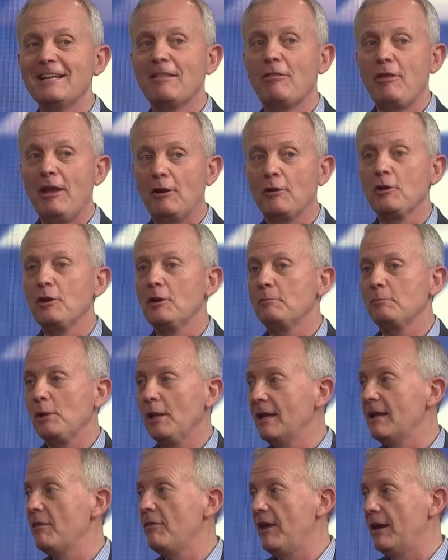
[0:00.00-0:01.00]
think they're going to
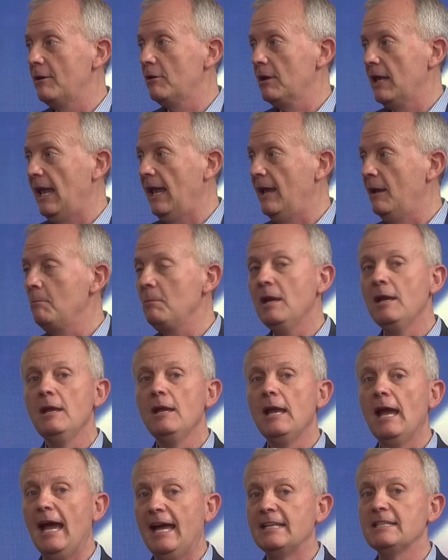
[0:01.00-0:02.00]
play their game
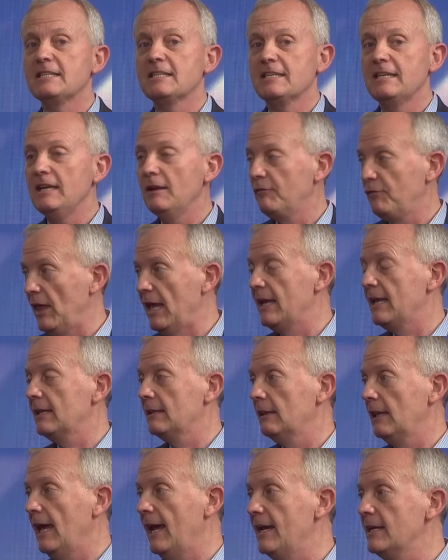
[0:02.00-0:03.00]
and see if they
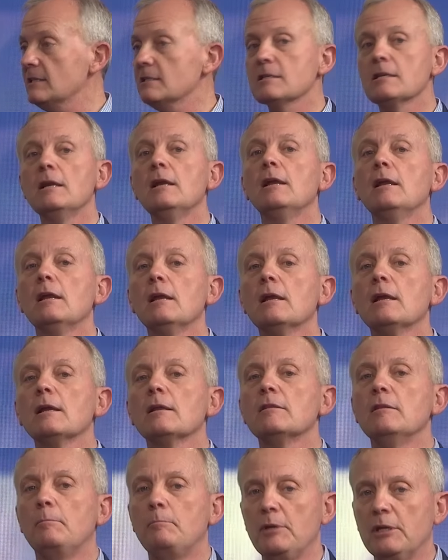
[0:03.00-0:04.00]
can last.
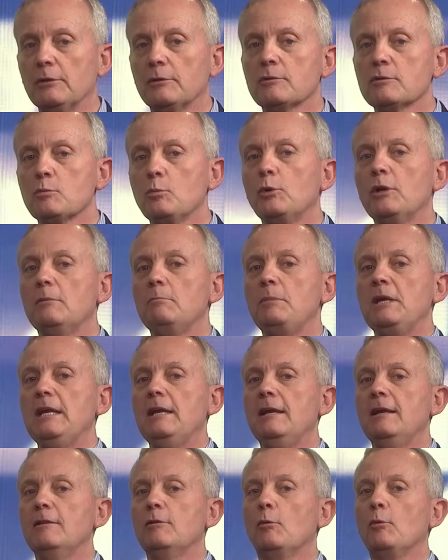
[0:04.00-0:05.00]
The Bills would
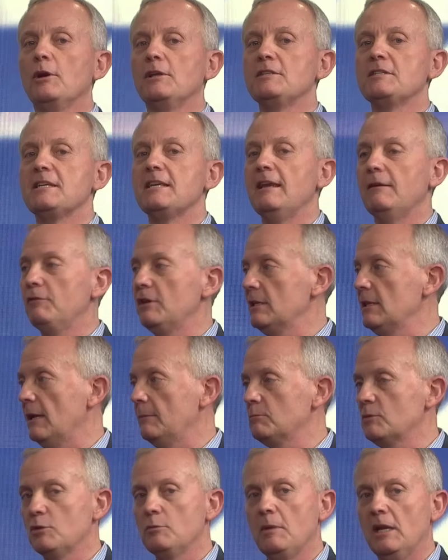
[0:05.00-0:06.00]
be the ones giving
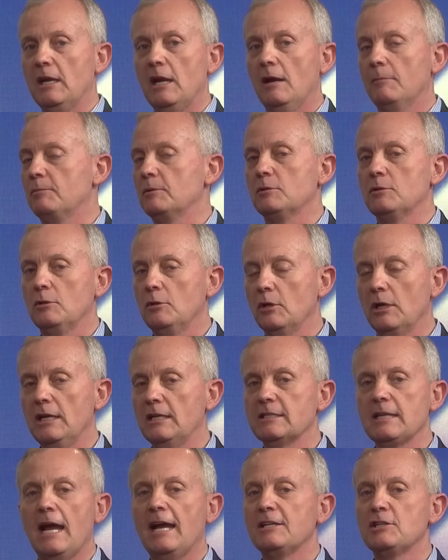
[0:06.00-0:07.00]
them too many
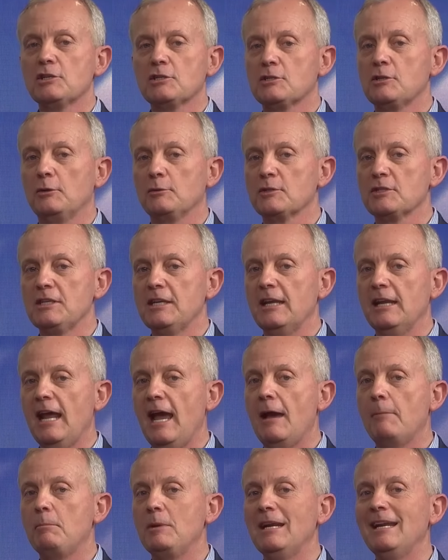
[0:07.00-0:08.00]
opportunities. I just don't see
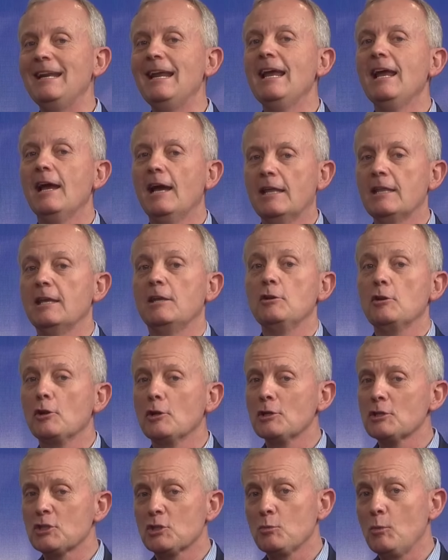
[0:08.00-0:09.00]
it happening. I think
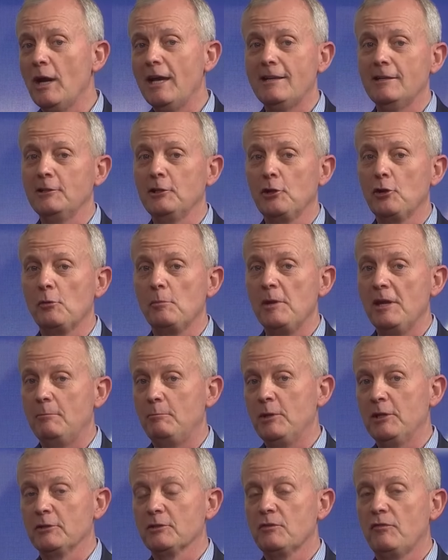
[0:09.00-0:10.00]
you're going to sweat a little
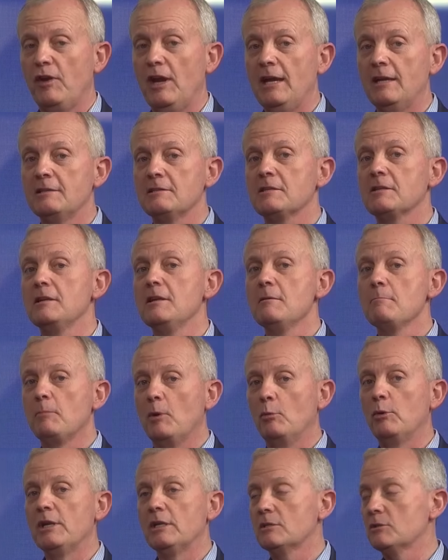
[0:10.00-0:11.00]
bit, Bills fans.
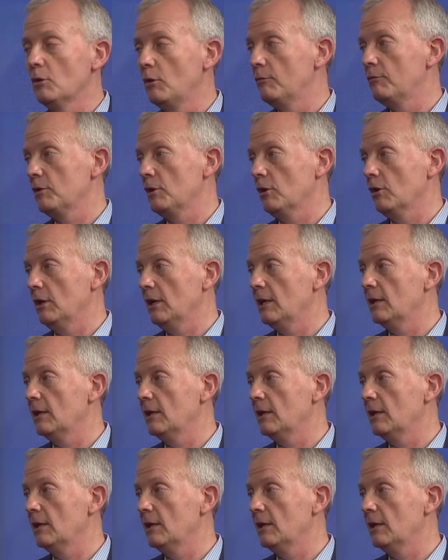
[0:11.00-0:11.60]
But when it's over, you're